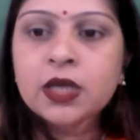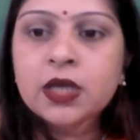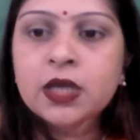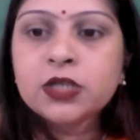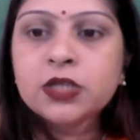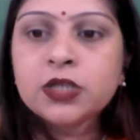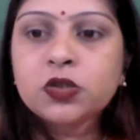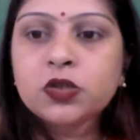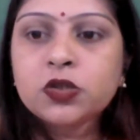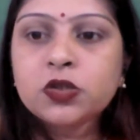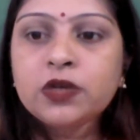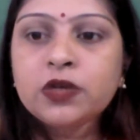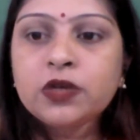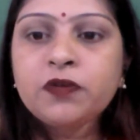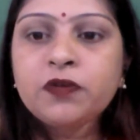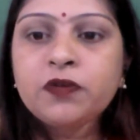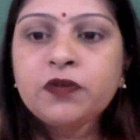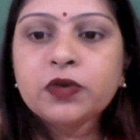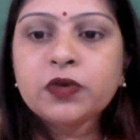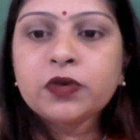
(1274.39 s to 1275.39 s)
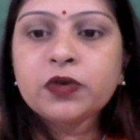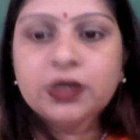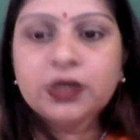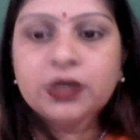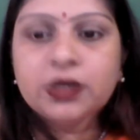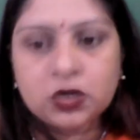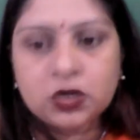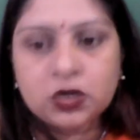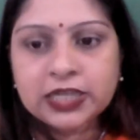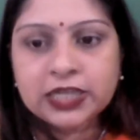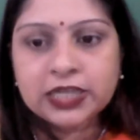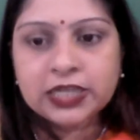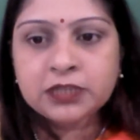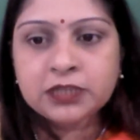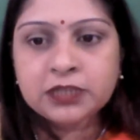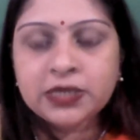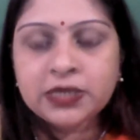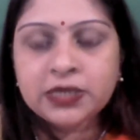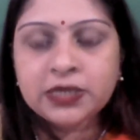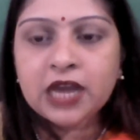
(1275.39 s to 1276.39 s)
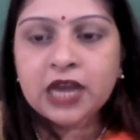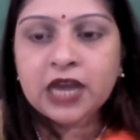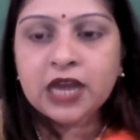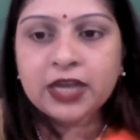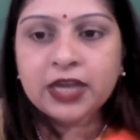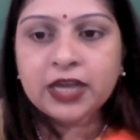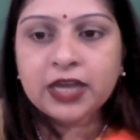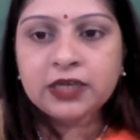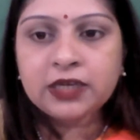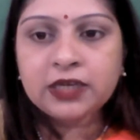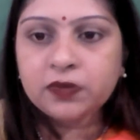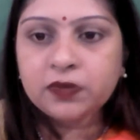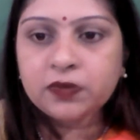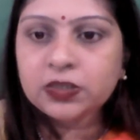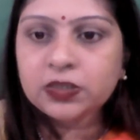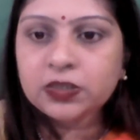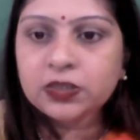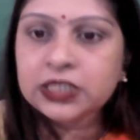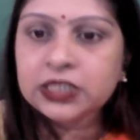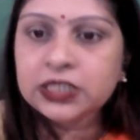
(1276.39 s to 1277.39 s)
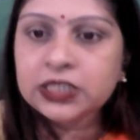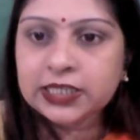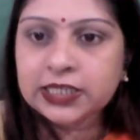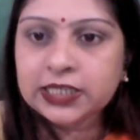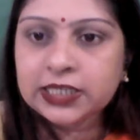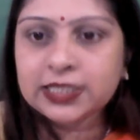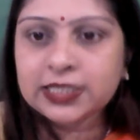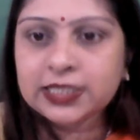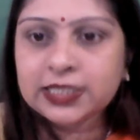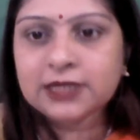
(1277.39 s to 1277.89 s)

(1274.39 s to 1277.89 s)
So if you contact me, I can give you the details.